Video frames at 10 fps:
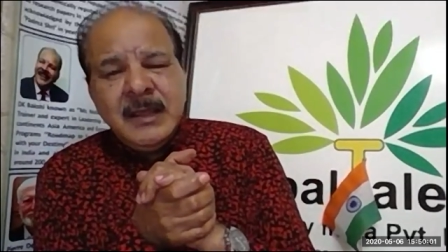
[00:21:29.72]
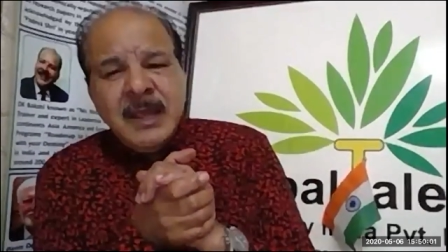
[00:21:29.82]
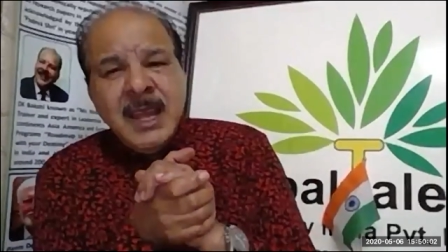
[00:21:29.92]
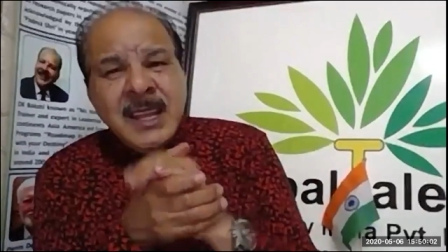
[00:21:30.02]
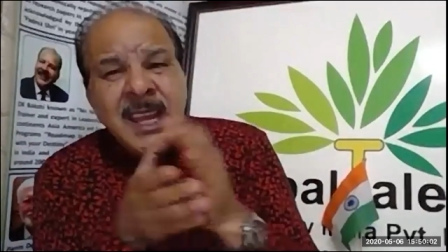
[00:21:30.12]

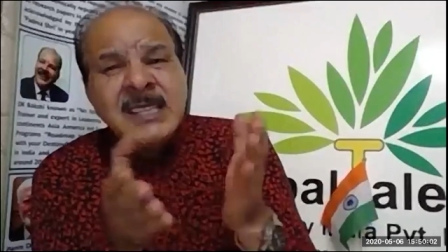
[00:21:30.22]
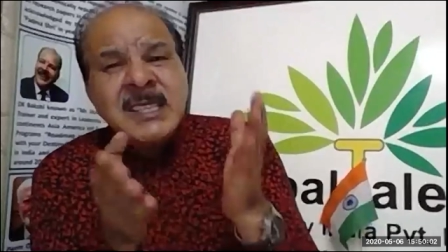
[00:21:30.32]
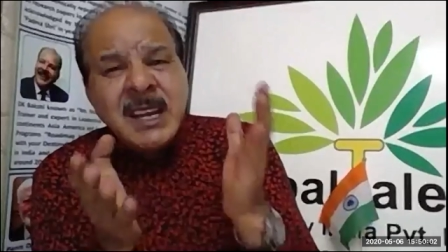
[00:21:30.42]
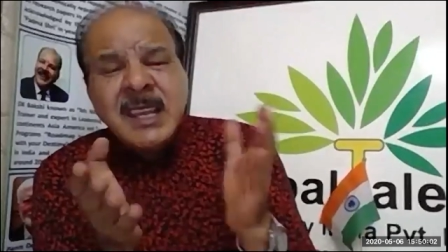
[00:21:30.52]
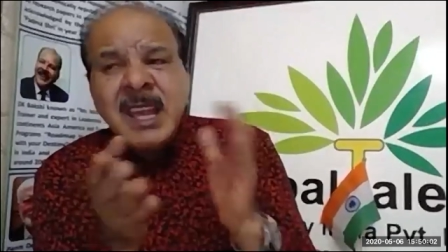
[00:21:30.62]
Kids and
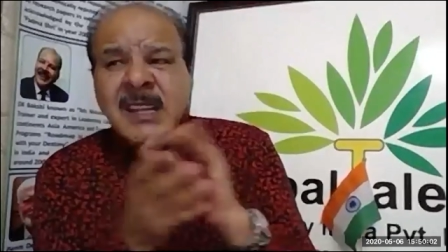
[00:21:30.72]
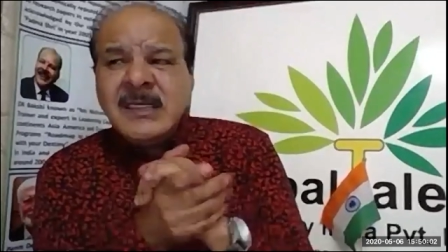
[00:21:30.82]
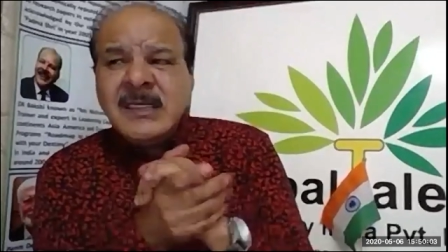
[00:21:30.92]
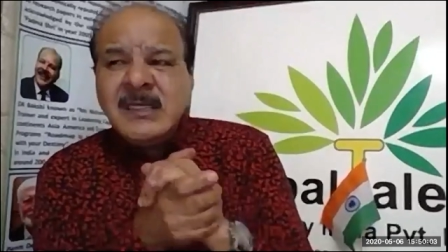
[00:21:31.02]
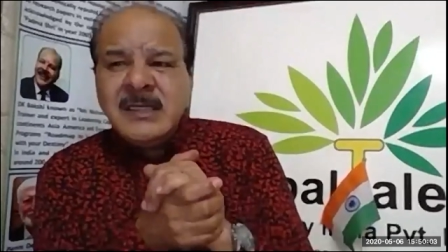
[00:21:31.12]
kids.
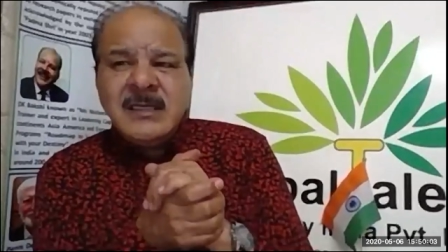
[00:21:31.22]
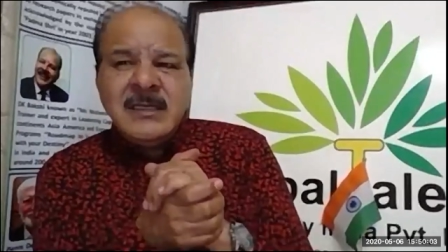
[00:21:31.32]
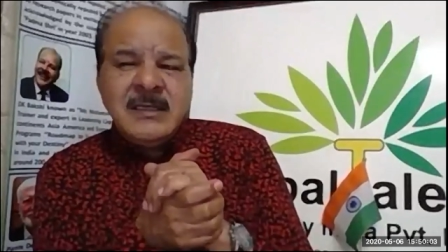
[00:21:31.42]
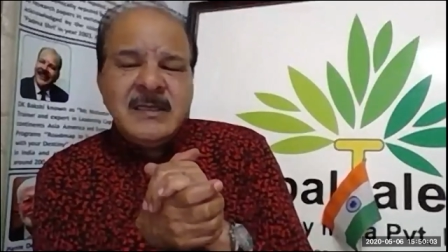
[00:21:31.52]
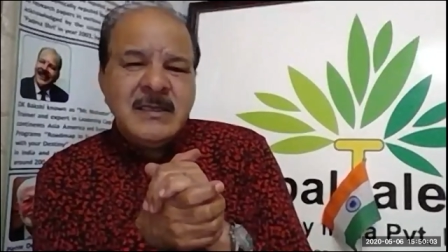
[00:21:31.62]

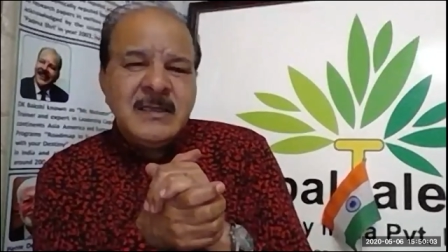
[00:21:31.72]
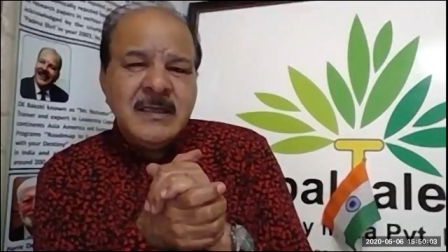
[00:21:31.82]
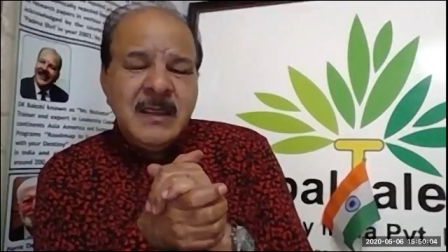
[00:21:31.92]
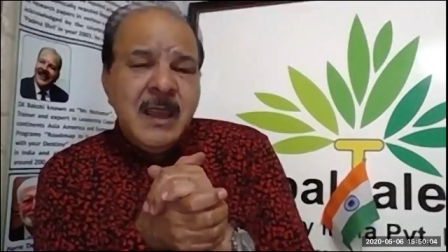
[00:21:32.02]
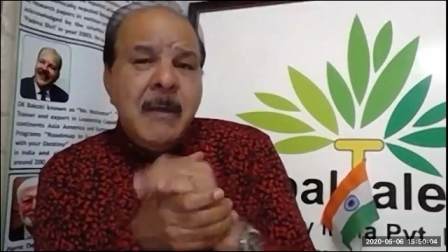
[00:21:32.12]

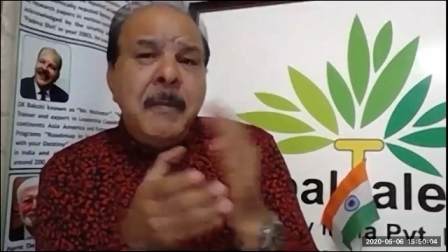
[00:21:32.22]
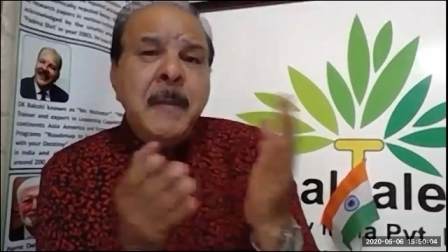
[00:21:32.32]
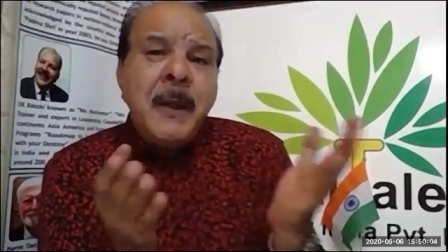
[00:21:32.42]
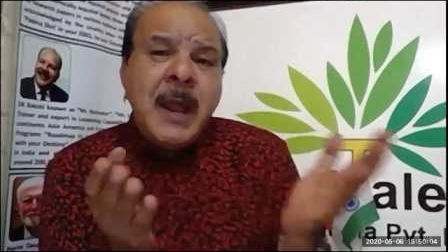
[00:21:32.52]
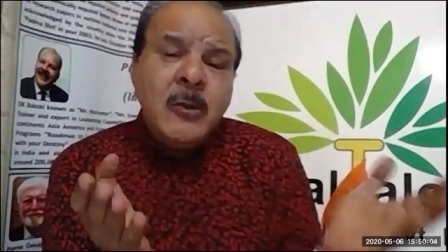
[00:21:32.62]
People are
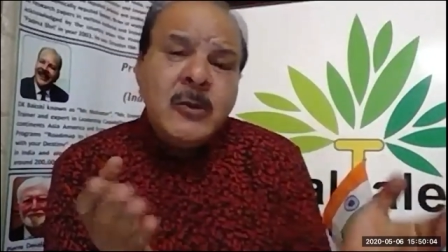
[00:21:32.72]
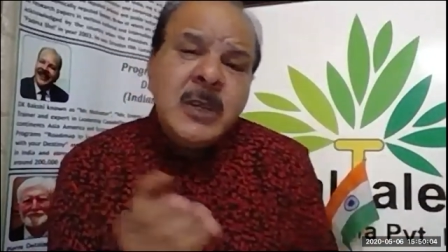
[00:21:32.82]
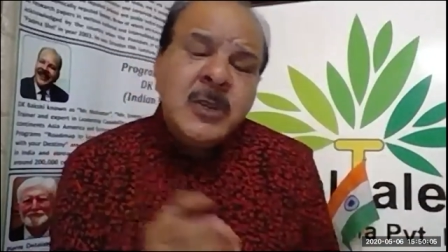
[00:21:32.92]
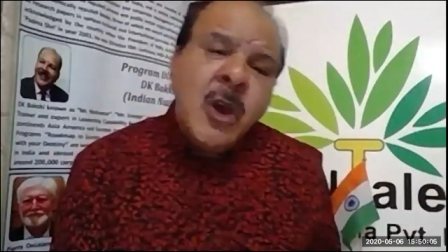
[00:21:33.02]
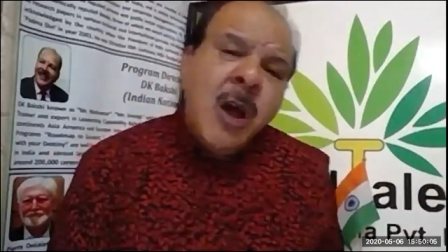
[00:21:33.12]
losing
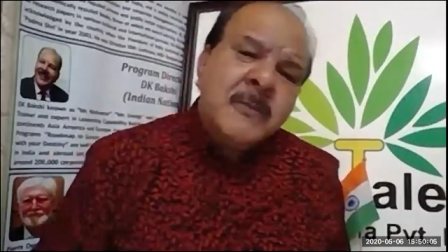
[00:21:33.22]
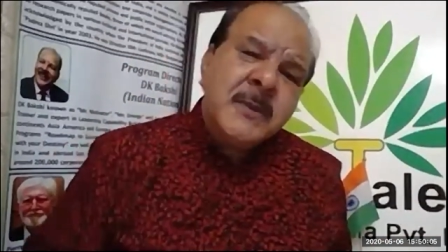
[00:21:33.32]
jobs.